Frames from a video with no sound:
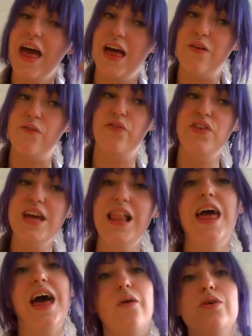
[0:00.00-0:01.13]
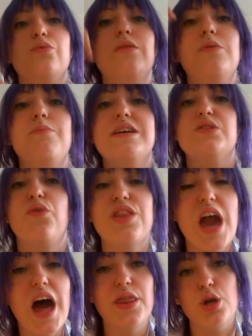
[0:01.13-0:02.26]
and feel and what will be best for
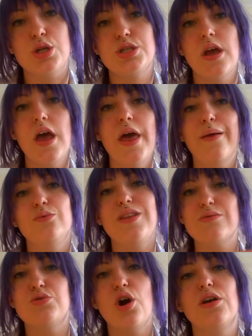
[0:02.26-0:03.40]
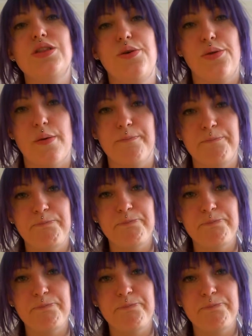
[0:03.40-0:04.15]
the others, without talking to them.